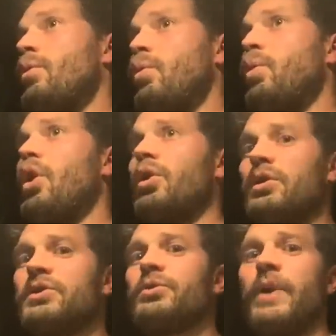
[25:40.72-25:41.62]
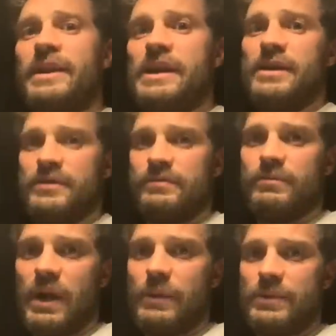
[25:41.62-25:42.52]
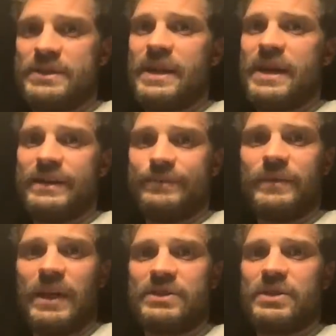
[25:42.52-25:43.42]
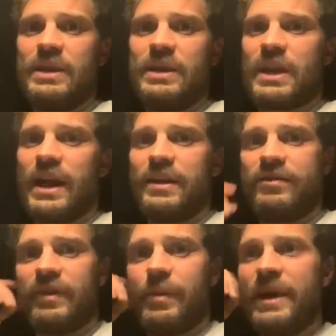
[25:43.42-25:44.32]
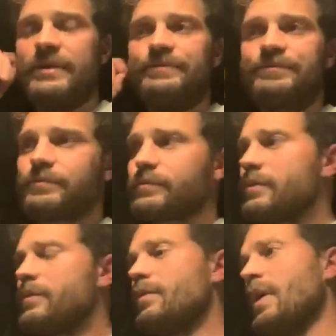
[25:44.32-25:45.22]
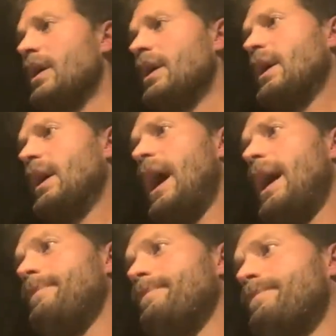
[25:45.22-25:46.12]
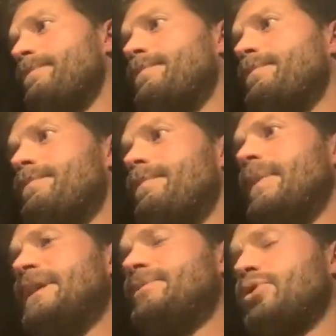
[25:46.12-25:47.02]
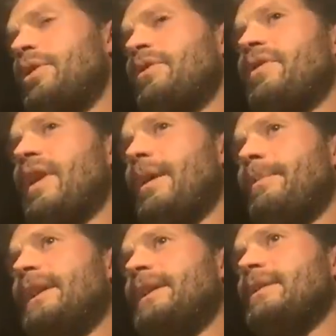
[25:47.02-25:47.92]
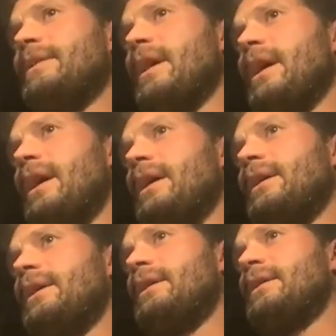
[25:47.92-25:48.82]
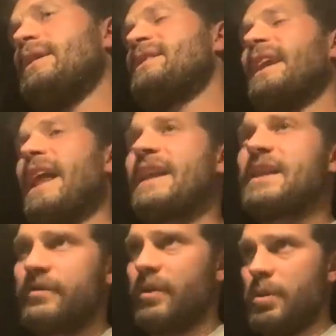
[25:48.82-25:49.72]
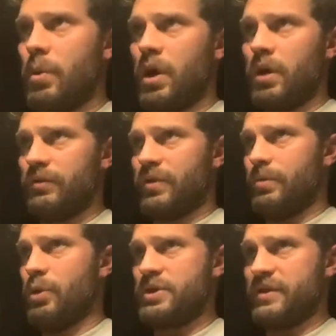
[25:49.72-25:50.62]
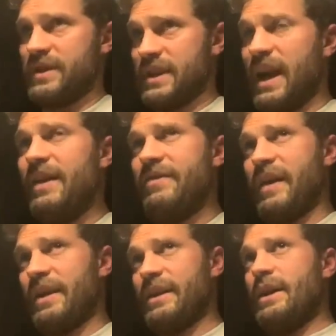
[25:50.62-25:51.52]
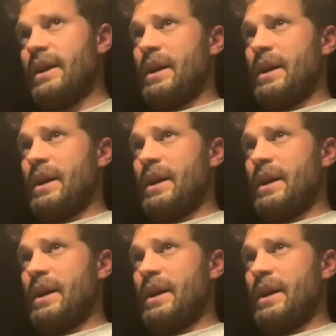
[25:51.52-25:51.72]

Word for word: world ready, I would say. He's, he's kind of a bit, um, he's sort of being disconnected from the world for most of his life. And